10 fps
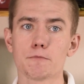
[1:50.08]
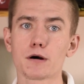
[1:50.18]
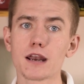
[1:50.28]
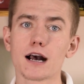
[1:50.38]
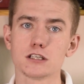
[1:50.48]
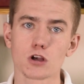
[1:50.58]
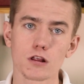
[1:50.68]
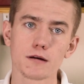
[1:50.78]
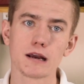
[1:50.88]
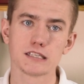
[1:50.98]
but I
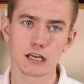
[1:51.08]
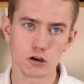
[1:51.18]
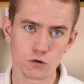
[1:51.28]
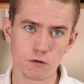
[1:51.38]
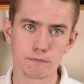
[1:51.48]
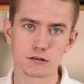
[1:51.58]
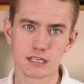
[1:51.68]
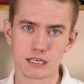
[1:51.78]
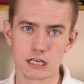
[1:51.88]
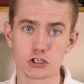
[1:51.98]
saw them as a good
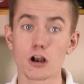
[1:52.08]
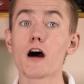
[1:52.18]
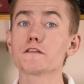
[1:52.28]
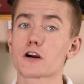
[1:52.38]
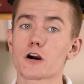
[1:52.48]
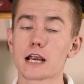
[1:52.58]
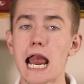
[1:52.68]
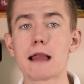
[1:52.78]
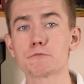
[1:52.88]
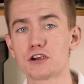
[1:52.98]
representation of
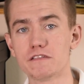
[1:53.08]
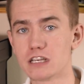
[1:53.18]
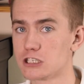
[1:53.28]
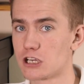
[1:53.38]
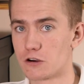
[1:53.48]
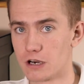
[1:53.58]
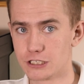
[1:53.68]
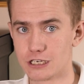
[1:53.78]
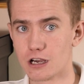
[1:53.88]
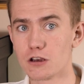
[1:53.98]
current and previous
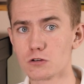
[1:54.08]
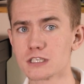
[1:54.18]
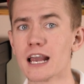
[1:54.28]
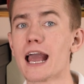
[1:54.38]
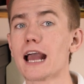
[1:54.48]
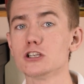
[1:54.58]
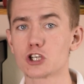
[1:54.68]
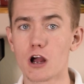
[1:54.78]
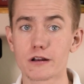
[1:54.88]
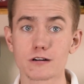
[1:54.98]
generation titles and
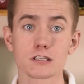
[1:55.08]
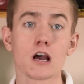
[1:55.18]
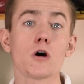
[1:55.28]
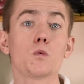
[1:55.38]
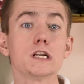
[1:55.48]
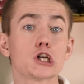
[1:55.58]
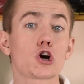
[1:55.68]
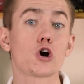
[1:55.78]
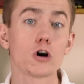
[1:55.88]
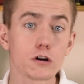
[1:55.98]
genres,
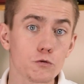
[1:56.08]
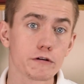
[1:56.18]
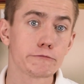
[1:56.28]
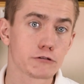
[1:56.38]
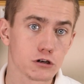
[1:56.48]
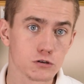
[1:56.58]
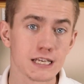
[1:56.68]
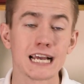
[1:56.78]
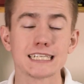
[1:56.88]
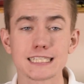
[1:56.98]
which could
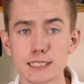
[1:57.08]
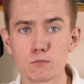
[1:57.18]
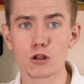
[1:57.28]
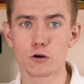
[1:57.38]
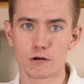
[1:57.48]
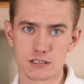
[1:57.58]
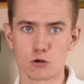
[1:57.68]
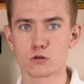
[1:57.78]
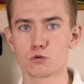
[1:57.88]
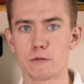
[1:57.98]
reproduce similar
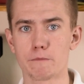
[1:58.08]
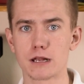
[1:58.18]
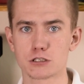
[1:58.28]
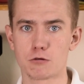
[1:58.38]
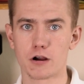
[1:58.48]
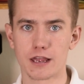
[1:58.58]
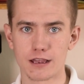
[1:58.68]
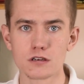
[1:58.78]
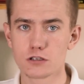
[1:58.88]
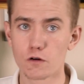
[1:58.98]
results when benchmarking.
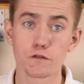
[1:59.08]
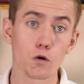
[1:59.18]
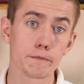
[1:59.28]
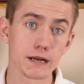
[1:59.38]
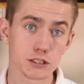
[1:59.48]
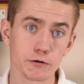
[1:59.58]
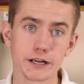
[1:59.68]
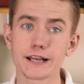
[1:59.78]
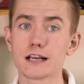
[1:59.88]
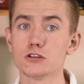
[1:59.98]
So for
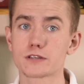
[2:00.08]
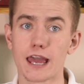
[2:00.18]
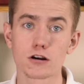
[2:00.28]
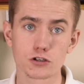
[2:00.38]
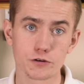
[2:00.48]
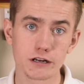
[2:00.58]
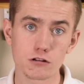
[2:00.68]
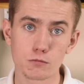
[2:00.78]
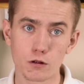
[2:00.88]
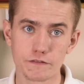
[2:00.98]
benchmarking, I used Counter-Strike
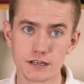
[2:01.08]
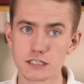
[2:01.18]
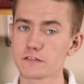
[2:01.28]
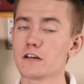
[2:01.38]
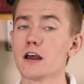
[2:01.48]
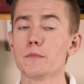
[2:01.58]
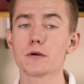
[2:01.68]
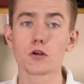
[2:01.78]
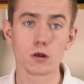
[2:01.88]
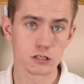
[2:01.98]
Global Offensive,
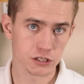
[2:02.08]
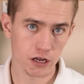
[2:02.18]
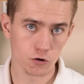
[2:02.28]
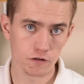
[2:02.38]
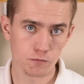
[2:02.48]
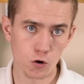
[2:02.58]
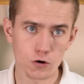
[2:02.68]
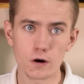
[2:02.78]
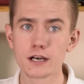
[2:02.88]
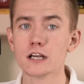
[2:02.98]
Middle-earth Shadow of
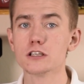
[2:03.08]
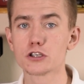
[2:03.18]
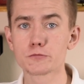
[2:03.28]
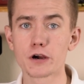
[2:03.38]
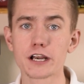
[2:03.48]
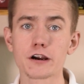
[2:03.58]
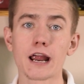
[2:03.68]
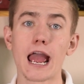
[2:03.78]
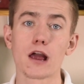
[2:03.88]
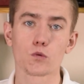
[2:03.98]
Mordor, Tomb
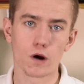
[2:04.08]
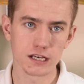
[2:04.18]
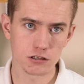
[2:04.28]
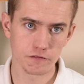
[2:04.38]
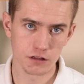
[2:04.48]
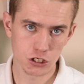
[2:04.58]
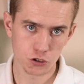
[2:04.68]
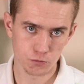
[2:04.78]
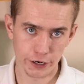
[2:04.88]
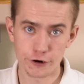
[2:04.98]
Raider, and Rise of the
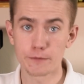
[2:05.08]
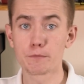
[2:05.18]
Tomb Raider,